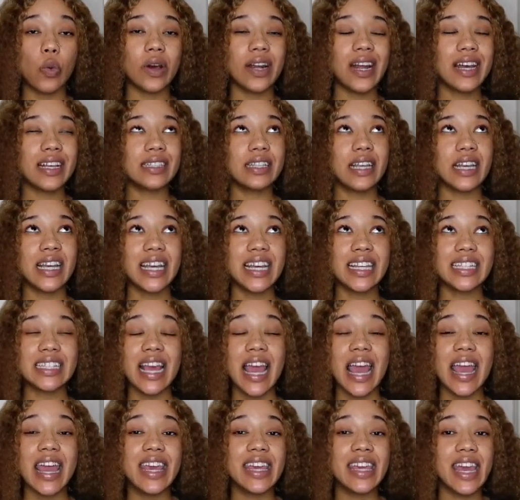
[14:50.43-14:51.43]
When I say it's
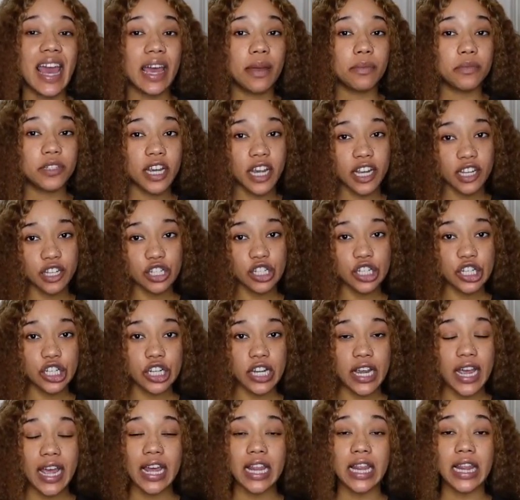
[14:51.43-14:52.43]
a game changer,
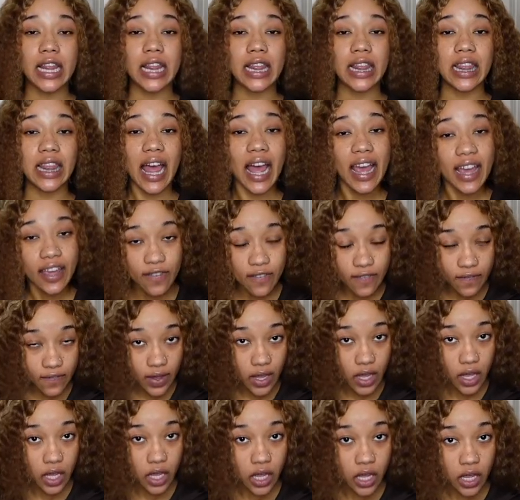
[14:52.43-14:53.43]
a
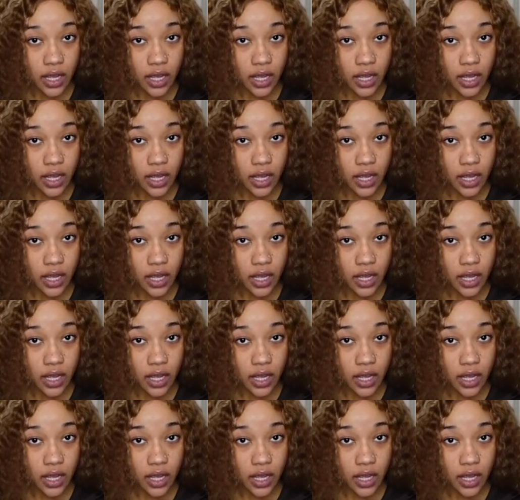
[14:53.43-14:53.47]
life